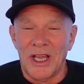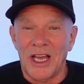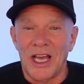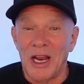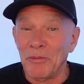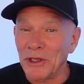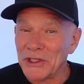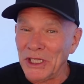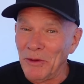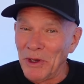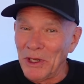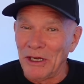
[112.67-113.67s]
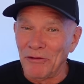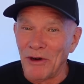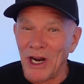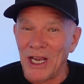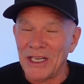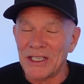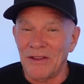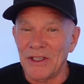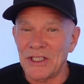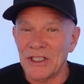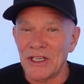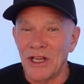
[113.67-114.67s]
I'm not saying they won't get it right. And
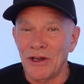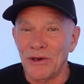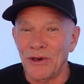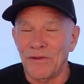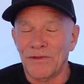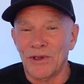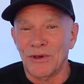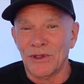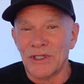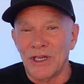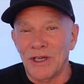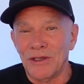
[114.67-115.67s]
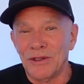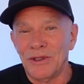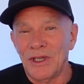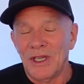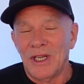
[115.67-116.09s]
this is no, of course, no